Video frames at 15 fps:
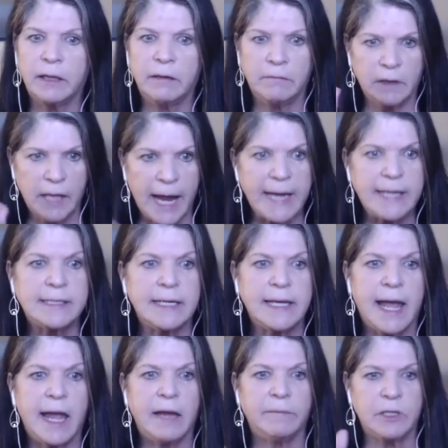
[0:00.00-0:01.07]
likes the
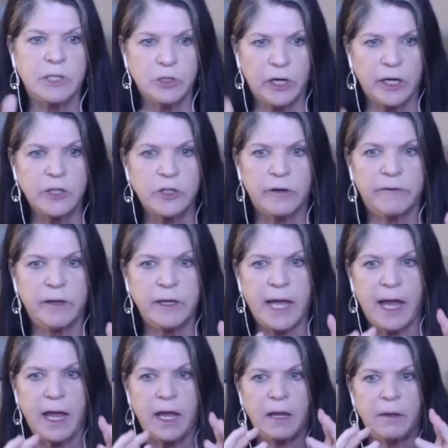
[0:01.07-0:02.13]
game, the structure of the
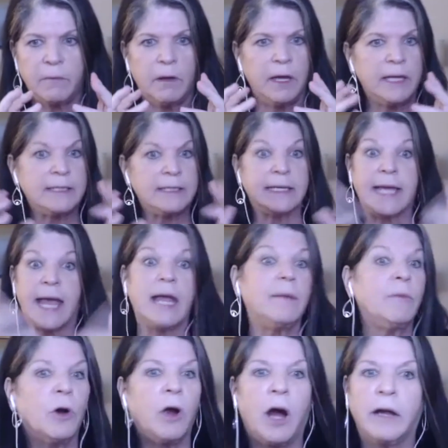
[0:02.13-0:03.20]
game, is a
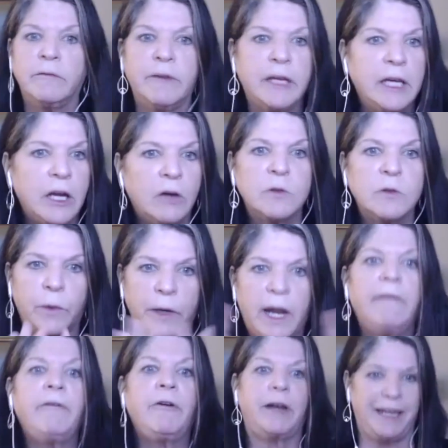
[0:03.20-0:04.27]
gamer on videos,
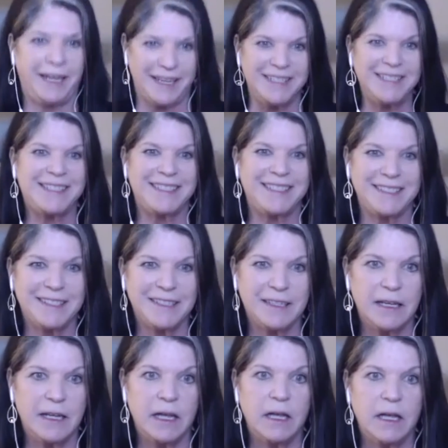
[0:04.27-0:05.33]
whatever it is,
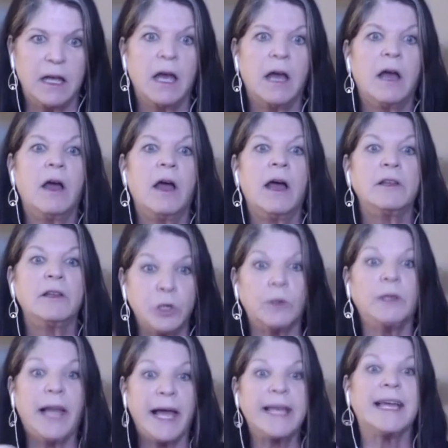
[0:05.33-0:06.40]
do
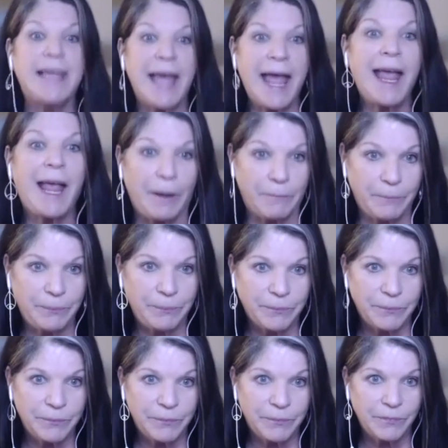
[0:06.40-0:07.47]
it like a game.
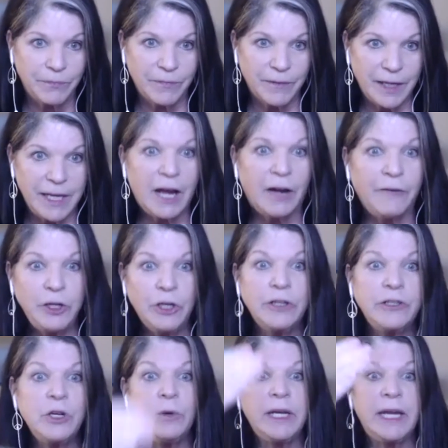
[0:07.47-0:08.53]
Now, if you're
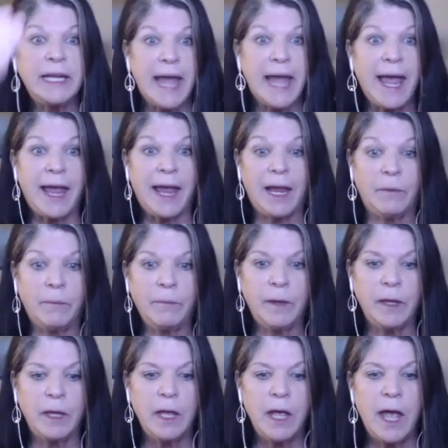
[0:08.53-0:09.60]
doing a game
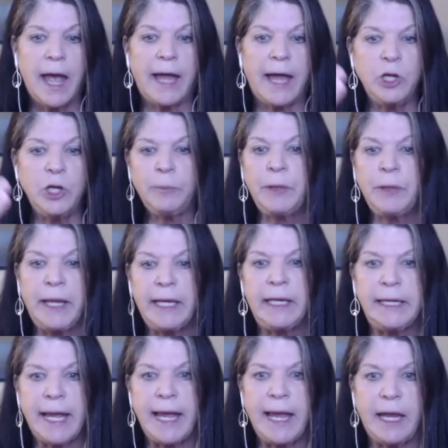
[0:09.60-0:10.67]
and you're playing
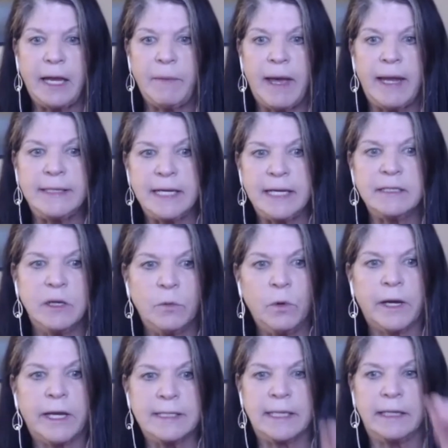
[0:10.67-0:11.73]
a game and it doesn't
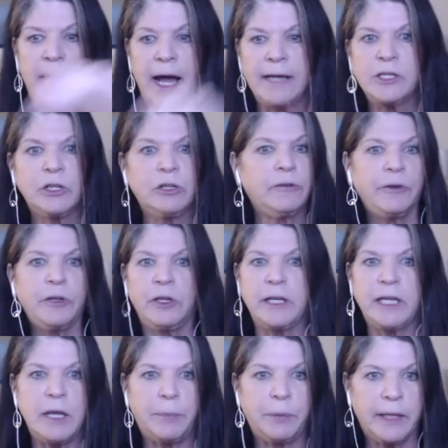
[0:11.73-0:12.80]
work, is it logical for you to
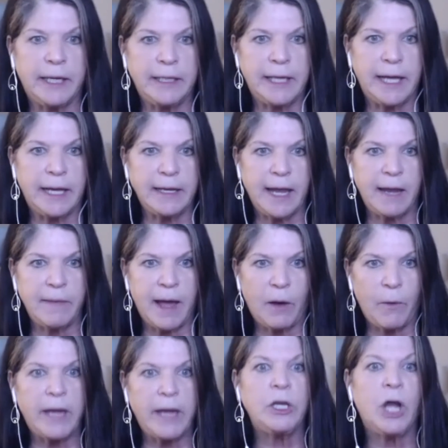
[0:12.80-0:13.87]
keep playing that game that
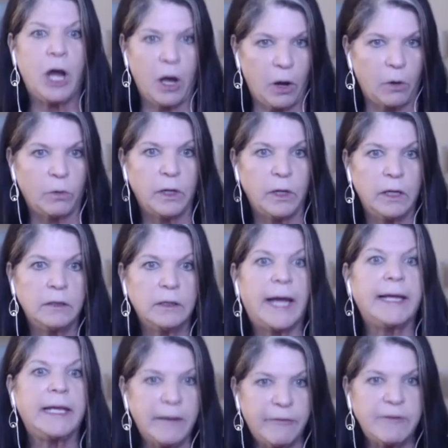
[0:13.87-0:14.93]
way? No.
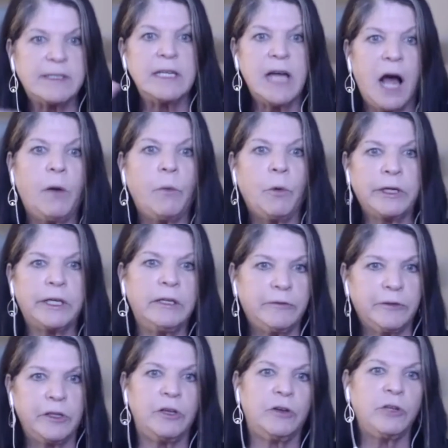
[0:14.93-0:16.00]
Like, if it's not working
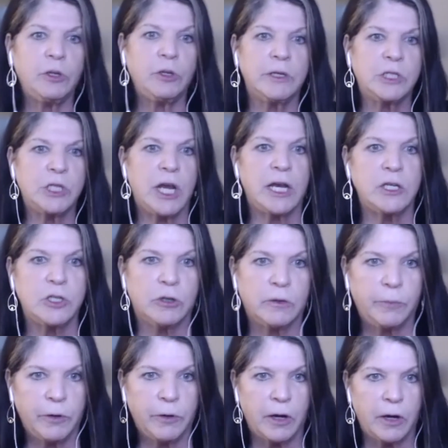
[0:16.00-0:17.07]
for you, you would change your
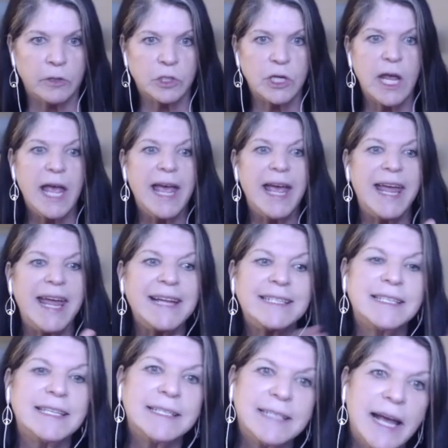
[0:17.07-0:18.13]
approach. It's
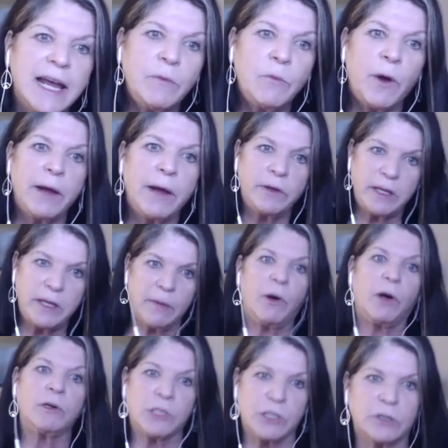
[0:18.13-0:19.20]
the same way with the
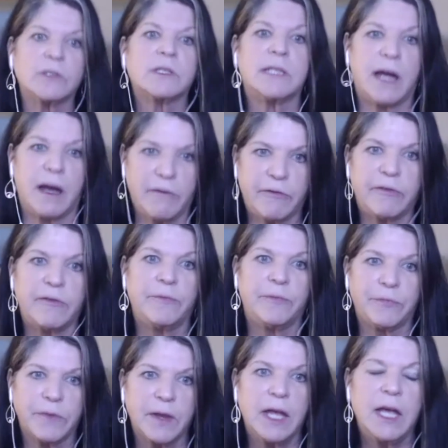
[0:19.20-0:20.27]
emotional stuff.
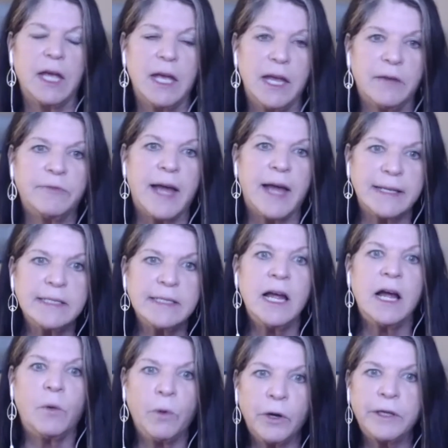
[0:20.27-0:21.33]
If that's
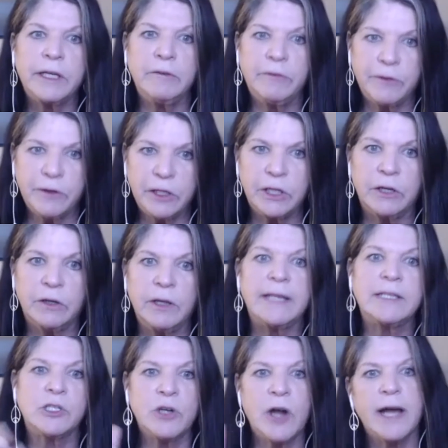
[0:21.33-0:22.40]
not working for you,
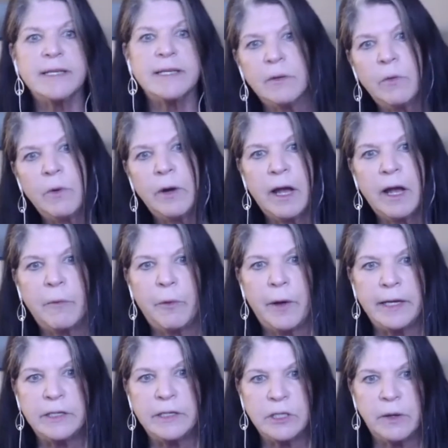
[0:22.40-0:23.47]
let's try a way
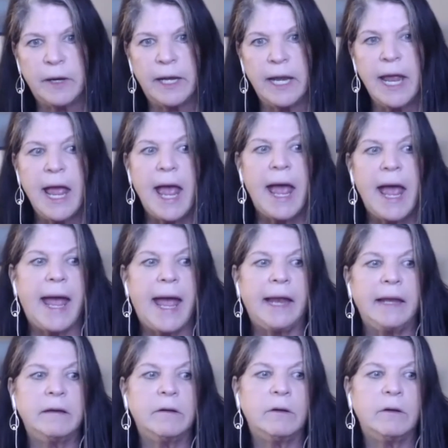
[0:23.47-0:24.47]
to do it. And